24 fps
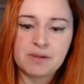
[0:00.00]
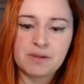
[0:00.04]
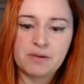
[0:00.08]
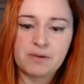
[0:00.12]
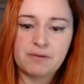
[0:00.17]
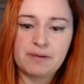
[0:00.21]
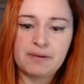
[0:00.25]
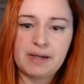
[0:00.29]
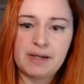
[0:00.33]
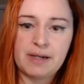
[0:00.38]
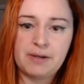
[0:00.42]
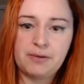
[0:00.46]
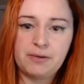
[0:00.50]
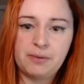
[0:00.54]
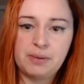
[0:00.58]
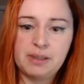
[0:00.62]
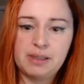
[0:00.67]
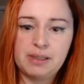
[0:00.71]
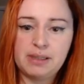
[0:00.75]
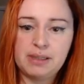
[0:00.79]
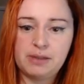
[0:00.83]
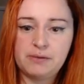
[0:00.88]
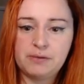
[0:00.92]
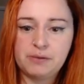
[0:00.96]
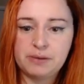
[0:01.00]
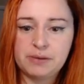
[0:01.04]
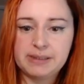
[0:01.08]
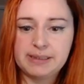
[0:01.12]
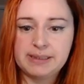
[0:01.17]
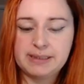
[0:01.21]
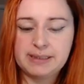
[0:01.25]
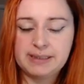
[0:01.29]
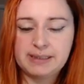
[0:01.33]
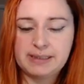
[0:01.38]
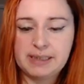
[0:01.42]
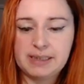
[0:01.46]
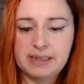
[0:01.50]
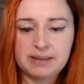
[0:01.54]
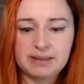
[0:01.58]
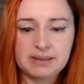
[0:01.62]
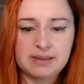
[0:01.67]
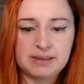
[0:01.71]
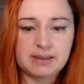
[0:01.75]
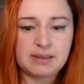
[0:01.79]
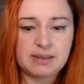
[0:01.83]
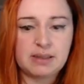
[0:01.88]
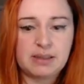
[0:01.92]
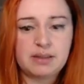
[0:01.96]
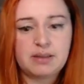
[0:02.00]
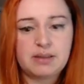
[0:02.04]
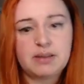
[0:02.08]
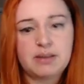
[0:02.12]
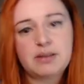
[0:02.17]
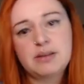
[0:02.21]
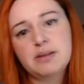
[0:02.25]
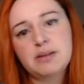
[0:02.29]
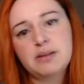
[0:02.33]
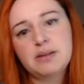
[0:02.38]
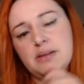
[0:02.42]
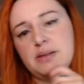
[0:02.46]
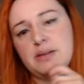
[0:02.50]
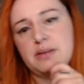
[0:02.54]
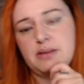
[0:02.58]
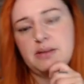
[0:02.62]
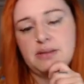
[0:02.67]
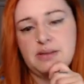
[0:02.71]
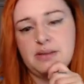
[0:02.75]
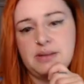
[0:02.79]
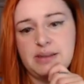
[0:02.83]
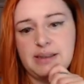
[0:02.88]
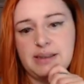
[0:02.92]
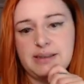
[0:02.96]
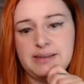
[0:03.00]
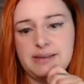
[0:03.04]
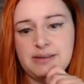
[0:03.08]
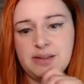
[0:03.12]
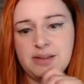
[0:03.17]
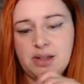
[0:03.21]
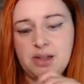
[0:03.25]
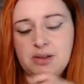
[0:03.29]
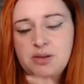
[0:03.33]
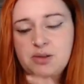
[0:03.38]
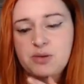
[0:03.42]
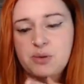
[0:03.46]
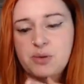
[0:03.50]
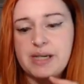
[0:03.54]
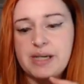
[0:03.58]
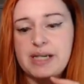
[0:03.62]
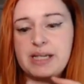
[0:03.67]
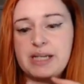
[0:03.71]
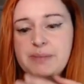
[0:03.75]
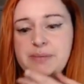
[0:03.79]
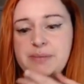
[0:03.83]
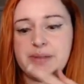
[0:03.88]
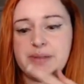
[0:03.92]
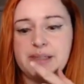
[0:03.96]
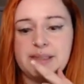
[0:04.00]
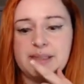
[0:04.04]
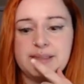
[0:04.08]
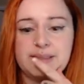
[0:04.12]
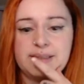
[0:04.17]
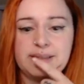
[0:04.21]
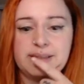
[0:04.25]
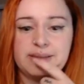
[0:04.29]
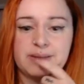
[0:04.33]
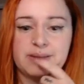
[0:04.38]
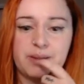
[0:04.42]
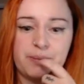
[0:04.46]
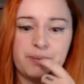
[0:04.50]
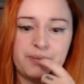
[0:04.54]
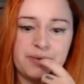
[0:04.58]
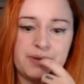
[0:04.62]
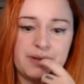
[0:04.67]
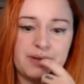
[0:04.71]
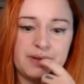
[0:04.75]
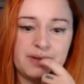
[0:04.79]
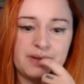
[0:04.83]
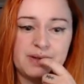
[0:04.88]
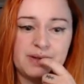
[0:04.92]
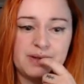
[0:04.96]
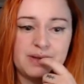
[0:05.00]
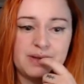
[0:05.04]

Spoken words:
health. We can heal for 6. It's not great, but it's something.